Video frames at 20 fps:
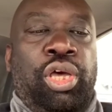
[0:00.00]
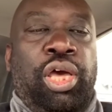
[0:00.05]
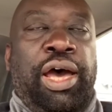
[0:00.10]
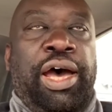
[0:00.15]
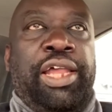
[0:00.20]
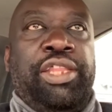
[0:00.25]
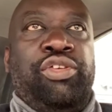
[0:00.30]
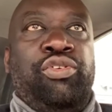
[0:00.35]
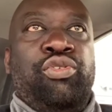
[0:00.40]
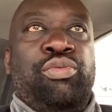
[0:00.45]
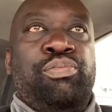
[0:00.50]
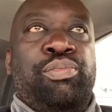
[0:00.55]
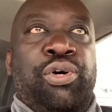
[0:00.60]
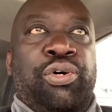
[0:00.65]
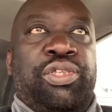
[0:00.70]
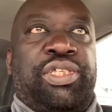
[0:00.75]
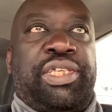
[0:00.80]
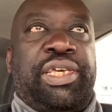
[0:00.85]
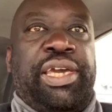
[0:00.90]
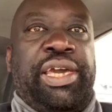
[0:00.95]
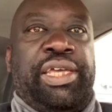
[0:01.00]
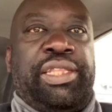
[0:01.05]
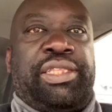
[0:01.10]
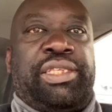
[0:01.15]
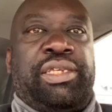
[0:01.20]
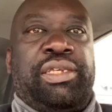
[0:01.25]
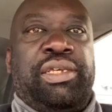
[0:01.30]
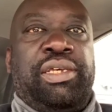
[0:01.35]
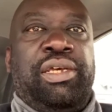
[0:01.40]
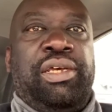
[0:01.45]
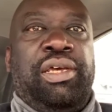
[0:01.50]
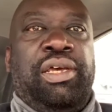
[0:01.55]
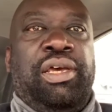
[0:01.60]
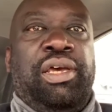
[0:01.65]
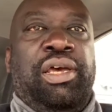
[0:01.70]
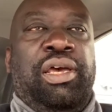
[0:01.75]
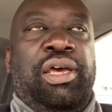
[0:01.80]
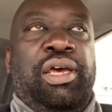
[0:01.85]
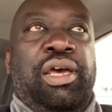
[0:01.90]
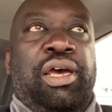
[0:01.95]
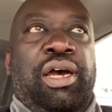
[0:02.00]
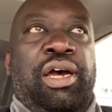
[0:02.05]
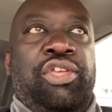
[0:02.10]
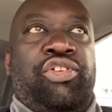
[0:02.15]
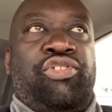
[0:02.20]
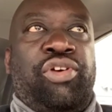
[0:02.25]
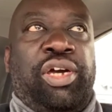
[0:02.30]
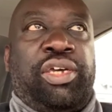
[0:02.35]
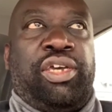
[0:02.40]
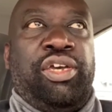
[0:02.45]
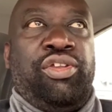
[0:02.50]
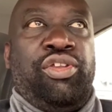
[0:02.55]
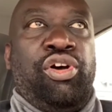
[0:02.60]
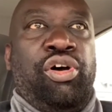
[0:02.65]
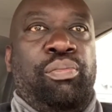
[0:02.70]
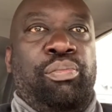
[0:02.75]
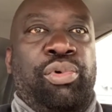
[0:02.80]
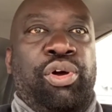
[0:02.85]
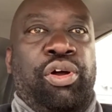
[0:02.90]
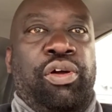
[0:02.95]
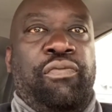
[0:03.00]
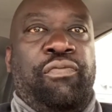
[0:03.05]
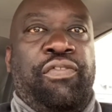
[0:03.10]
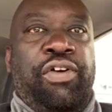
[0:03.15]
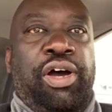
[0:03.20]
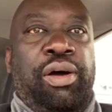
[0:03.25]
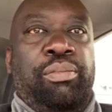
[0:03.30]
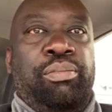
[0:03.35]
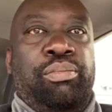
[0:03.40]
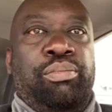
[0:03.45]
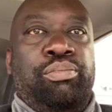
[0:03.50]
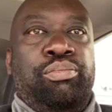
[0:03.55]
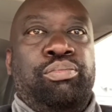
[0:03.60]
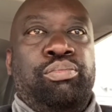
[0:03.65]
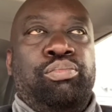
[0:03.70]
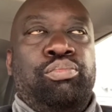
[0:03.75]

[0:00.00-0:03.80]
And you must get a tracking number from